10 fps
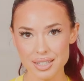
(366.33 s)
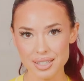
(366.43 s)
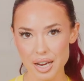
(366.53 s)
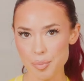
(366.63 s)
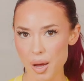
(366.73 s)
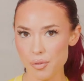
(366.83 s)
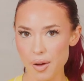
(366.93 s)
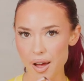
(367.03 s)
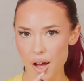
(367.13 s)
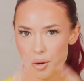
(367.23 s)
these type of
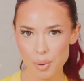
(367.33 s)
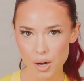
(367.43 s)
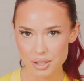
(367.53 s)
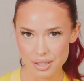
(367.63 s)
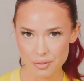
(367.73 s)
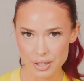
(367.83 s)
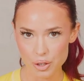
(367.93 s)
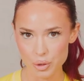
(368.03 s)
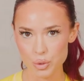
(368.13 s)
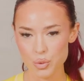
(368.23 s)
unboxing
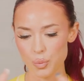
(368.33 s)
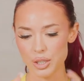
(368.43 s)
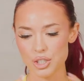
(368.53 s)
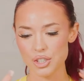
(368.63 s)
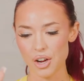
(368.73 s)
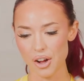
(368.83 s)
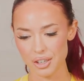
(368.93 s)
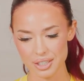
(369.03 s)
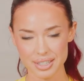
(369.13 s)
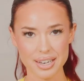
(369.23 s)
videos, which
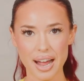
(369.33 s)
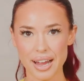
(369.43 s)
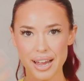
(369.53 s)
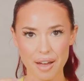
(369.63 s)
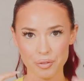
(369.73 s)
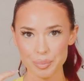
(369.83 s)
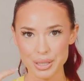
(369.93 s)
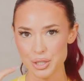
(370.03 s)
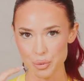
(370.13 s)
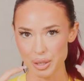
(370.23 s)
honestly I haven't
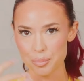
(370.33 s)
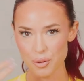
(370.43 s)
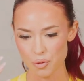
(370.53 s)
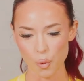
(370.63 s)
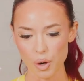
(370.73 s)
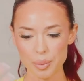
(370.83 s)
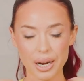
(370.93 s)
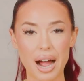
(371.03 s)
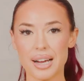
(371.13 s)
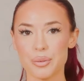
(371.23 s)
been doing before,
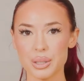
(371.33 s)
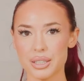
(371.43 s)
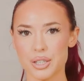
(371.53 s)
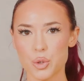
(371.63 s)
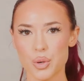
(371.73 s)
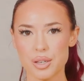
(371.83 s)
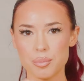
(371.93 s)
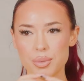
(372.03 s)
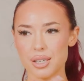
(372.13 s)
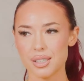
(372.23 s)
but I really enjoy
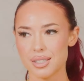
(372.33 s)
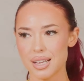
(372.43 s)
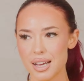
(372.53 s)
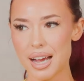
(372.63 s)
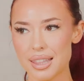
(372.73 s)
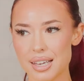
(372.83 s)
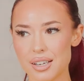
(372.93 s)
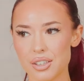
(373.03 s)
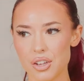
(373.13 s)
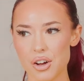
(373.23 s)
them because I
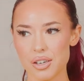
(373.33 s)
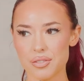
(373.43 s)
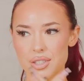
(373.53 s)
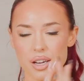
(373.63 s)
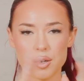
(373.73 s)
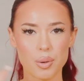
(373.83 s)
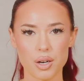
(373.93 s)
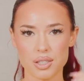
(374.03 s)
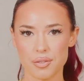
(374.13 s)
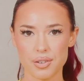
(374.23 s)
think a lot of the
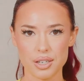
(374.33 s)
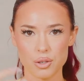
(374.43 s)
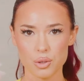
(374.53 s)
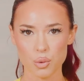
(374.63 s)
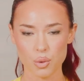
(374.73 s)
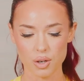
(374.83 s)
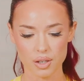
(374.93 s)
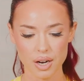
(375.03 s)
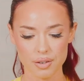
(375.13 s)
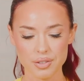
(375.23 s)
unboxing videos
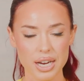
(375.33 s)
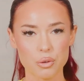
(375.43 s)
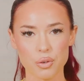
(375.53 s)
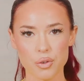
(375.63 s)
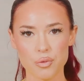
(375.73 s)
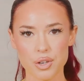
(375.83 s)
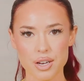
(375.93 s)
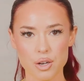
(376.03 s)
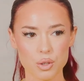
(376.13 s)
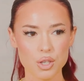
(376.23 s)
or kind of tech review
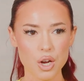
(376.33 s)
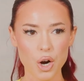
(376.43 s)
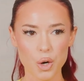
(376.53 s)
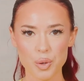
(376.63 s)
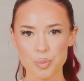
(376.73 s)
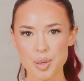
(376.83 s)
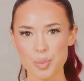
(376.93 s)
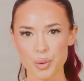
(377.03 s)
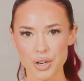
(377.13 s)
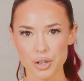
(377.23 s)
videos are with
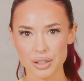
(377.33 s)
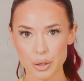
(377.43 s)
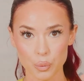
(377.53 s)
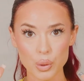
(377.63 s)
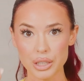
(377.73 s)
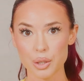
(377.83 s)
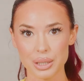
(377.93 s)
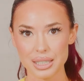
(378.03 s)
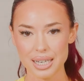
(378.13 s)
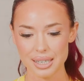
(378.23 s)
people that are like
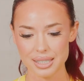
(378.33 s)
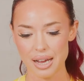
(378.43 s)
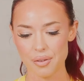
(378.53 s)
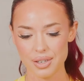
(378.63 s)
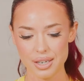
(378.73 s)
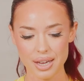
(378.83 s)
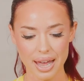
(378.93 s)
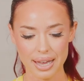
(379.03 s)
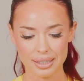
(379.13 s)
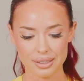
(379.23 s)
really tech savvy,
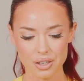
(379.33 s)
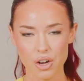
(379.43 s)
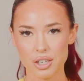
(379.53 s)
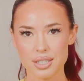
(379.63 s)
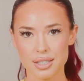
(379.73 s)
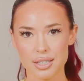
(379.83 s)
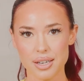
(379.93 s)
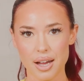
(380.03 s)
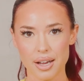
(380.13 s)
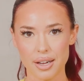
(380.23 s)
and
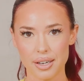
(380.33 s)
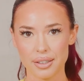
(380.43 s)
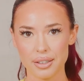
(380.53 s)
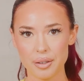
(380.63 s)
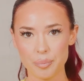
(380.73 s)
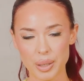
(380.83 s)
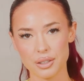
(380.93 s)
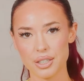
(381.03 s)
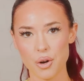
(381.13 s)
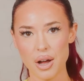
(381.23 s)
honestly, I
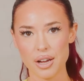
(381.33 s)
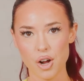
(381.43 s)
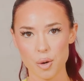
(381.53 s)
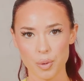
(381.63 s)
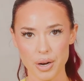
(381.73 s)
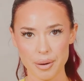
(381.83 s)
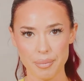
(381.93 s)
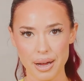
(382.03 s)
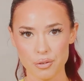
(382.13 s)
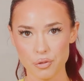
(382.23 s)
barely know how to operate
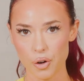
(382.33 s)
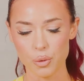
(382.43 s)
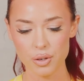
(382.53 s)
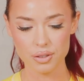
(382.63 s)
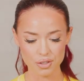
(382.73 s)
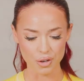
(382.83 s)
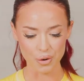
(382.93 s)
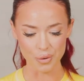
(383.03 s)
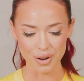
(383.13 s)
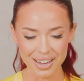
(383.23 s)
my phone.
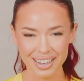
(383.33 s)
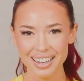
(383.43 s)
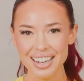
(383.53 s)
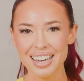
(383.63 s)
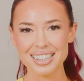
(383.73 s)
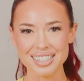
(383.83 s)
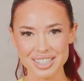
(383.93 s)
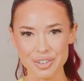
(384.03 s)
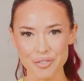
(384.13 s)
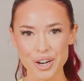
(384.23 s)
So this
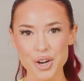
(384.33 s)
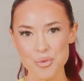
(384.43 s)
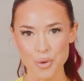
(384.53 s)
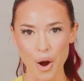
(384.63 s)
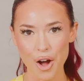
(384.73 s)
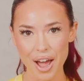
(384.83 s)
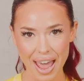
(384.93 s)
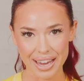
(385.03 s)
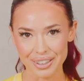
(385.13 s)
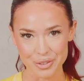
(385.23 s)
is a very raw
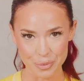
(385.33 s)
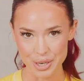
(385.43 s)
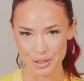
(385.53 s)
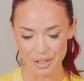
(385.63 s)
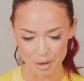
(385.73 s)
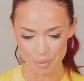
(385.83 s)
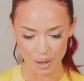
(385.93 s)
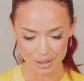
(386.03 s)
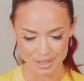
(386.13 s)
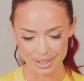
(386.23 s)
and real
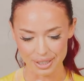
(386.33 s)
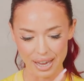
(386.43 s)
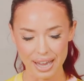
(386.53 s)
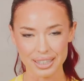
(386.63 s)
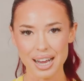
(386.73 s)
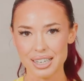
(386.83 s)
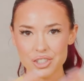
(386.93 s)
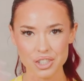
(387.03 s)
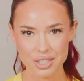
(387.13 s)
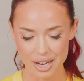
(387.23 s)
unboxing and kind
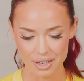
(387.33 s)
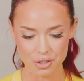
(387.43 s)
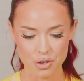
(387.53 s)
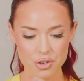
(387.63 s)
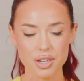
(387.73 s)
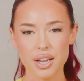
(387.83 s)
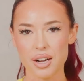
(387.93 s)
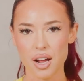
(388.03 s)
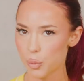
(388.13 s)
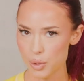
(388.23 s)
of just test so you could
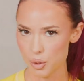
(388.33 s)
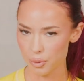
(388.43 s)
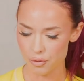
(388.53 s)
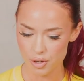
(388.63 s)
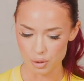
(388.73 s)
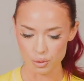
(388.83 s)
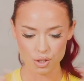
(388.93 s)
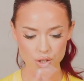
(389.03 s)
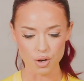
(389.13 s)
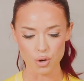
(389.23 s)
get a real review.
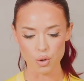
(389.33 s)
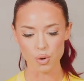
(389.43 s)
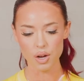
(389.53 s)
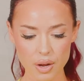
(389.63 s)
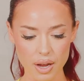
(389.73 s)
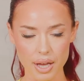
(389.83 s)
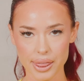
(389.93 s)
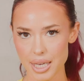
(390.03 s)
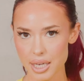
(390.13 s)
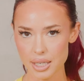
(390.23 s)
So, okay, I
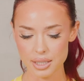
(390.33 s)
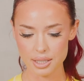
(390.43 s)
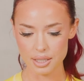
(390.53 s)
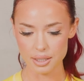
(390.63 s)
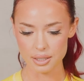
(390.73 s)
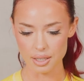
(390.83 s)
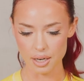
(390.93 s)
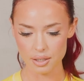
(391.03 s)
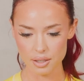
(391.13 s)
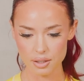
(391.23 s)
think it's
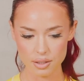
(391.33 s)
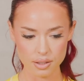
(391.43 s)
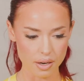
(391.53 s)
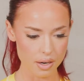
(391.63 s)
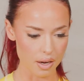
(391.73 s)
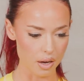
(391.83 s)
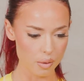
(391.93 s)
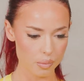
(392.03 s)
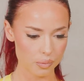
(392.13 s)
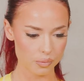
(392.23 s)
done setting up.